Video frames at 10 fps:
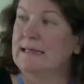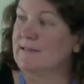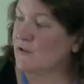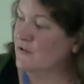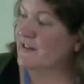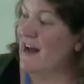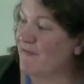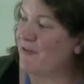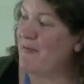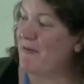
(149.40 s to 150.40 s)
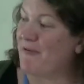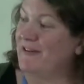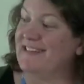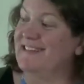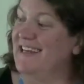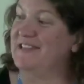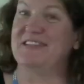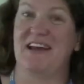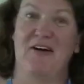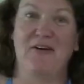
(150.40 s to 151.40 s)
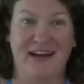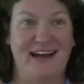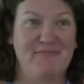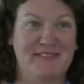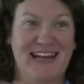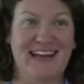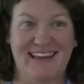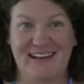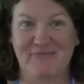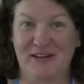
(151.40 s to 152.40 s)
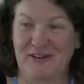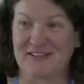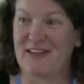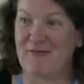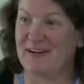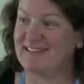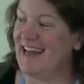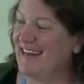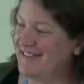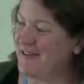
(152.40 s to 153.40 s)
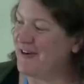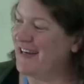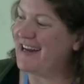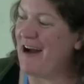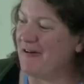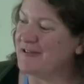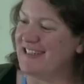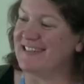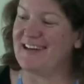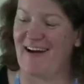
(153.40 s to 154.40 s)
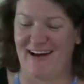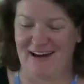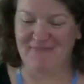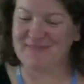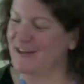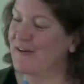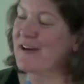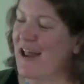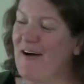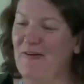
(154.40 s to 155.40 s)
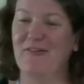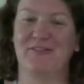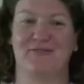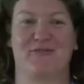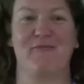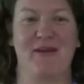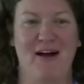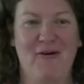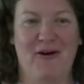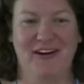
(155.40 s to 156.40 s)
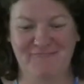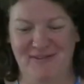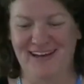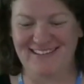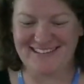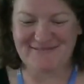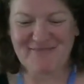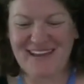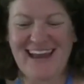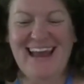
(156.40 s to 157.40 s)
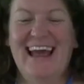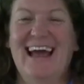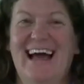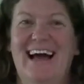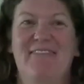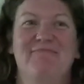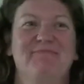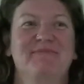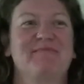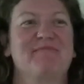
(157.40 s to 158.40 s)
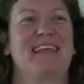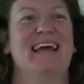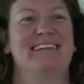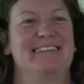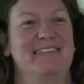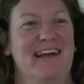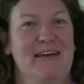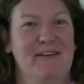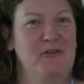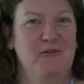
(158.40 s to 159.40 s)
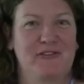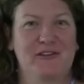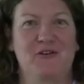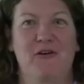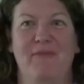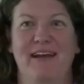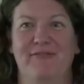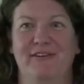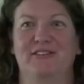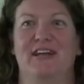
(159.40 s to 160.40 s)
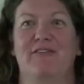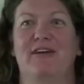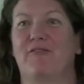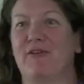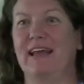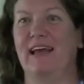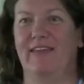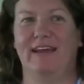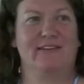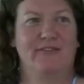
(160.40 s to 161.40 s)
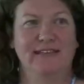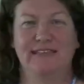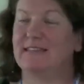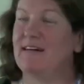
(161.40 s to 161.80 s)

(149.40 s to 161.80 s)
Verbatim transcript: So to start with my presentation now, and I'm saying that because otherwise Anne is already counting time, so now, from now on, please. Um, since I used the term benefit sharing already, I think 20